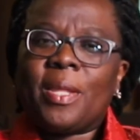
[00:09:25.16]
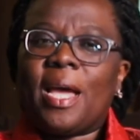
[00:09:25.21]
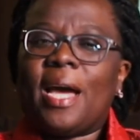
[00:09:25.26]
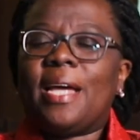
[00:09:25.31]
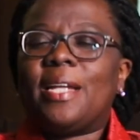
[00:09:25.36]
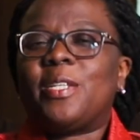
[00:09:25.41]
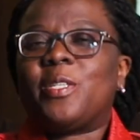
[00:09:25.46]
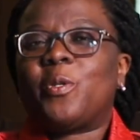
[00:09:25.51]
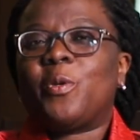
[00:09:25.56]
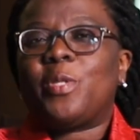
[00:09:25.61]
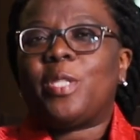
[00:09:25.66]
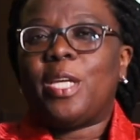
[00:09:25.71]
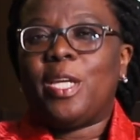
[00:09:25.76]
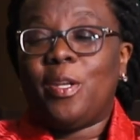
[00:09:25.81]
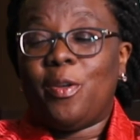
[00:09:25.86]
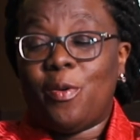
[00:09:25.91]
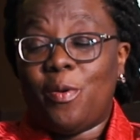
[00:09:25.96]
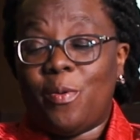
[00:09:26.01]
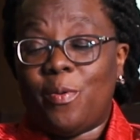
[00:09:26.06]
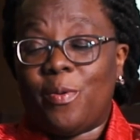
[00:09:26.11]
and so they
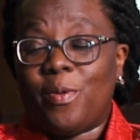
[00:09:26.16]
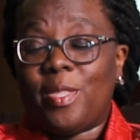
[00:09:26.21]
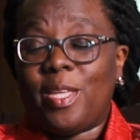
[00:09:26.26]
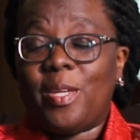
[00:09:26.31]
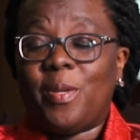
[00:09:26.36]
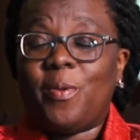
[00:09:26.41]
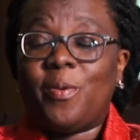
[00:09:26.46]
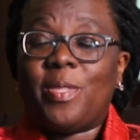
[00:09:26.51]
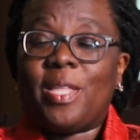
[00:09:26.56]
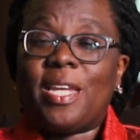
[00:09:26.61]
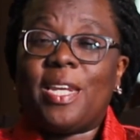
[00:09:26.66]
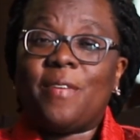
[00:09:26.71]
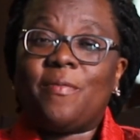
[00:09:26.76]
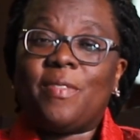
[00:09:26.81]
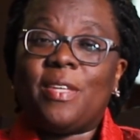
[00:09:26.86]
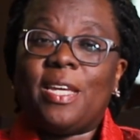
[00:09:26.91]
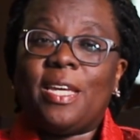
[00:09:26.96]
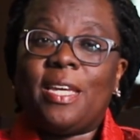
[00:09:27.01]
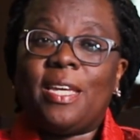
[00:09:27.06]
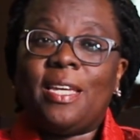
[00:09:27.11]
know that if
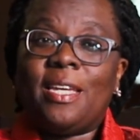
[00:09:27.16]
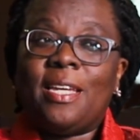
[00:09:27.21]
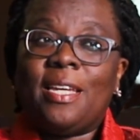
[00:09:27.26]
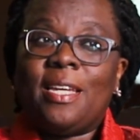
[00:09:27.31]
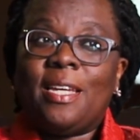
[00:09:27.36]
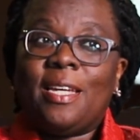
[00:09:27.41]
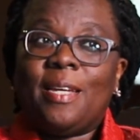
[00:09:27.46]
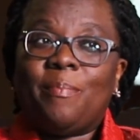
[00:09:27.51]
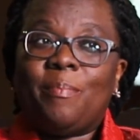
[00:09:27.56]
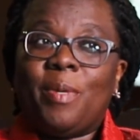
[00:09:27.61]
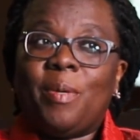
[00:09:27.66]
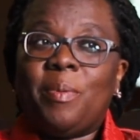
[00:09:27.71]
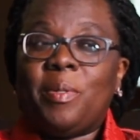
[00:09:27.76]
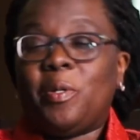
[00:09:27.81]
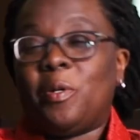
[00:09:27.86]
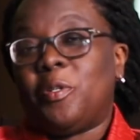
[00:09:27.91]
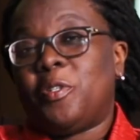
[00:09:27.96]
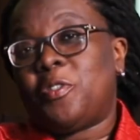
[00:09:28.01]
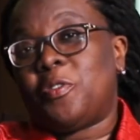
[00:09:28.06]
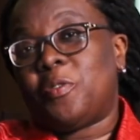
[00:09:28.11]
they maybe
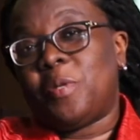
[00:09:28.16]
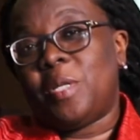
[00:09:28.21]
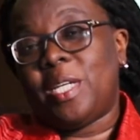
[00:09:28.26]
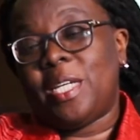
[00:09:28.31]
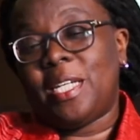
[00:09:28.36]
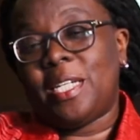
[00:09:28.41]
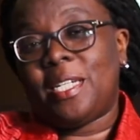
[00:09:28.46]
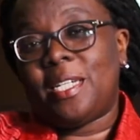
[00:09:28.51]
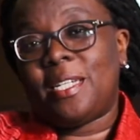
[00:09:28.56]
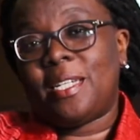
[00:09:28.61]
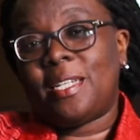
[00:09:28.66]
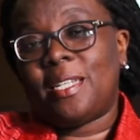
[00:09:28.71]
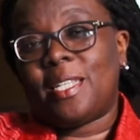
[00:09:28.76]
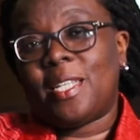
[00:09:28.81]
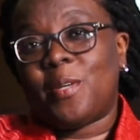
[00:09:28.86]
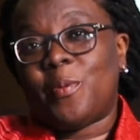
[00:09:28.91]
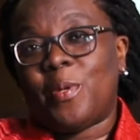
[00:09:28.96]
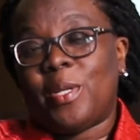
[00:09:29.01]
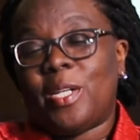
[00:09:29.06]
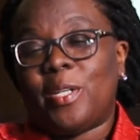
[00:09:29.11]
don't read,
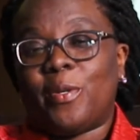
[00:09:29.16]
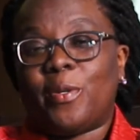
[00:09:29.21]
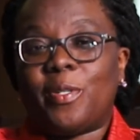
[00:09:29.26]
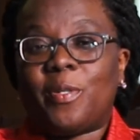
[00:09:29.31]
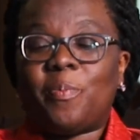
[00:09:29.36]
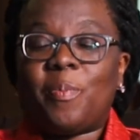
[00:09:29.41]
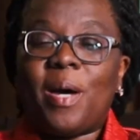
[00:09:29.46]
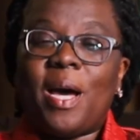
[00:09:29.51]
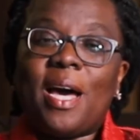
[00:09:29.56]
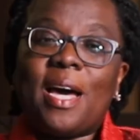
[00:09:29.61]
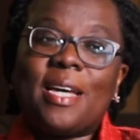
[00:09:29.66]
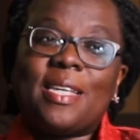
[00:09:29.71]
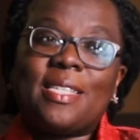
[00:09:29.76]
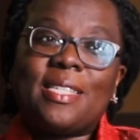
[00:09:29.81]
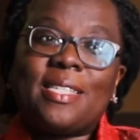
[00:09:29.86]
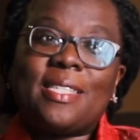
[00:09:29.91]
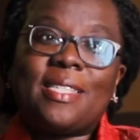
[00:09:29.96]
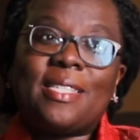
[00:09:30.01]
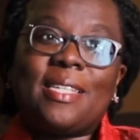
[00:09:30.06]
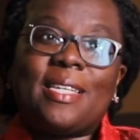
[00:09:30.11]
they will not
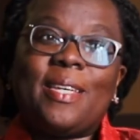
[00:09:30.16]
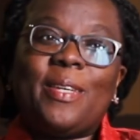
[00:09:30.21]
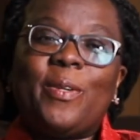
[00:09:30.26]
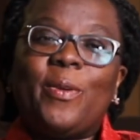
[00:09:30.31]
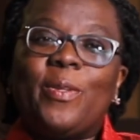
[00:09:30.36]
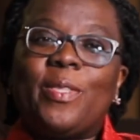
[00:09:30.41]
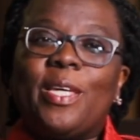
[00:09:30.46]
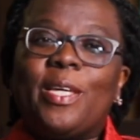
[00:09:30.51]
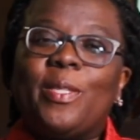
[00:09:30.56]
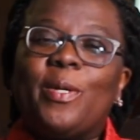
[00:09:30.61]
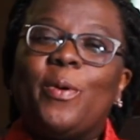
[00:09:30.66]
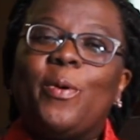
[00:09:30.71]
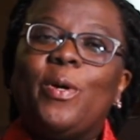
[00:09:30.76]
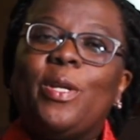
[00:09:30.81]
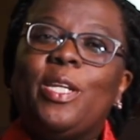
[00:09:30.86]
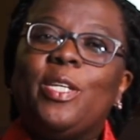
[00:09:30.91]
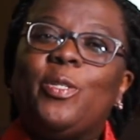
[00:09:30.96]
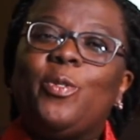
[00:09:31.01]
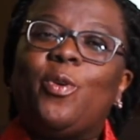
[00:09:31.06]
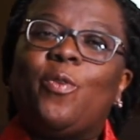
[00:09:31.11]
pass. The whole
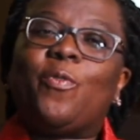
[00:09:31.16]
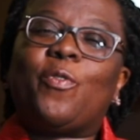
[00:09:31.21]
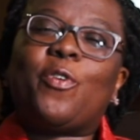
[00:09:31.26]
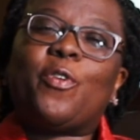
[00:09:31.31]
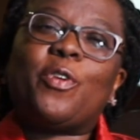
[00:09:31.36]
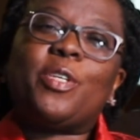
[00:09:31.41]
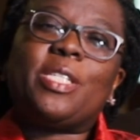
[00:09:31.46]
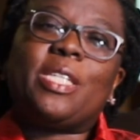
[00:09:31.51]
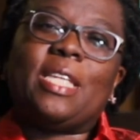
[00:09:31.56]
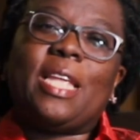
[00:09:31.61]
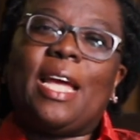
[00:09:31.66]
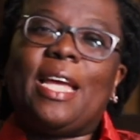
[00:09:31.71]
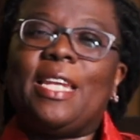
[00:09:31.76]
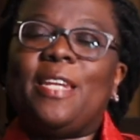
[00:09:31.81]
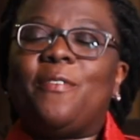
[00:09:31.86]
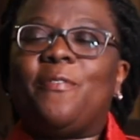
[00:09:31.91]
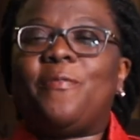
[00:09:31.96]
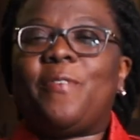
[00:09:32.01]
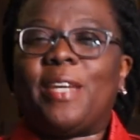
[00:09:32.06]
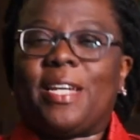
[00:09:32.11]
issue of cause and
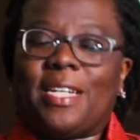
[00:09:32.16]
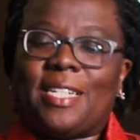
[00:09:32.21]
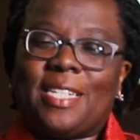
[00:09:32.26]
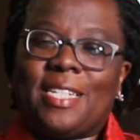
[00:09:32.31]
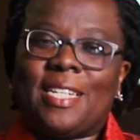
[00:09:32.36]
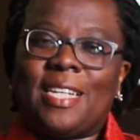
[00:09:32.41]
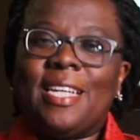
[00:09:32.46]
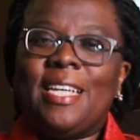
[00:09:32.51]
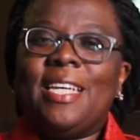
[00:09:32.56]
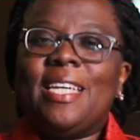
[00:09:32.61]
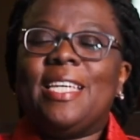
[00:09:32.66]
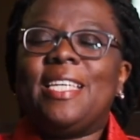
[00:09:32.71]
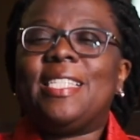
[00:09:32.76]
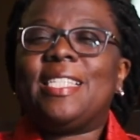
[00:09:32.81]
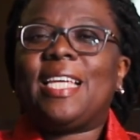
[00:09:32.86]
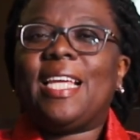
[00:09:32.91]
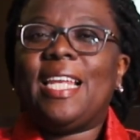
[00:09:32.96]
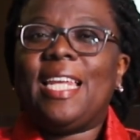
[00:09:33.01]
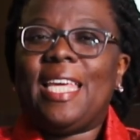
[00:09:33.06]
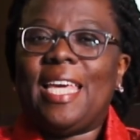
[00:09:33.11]
effect is
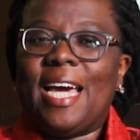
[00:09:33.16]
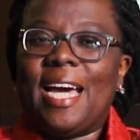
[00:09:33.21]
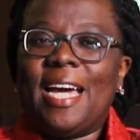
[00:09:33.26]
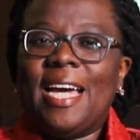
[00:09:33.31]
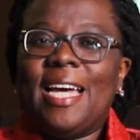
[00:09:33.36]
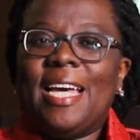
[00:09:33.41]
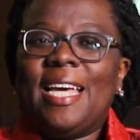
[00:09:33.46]
clear.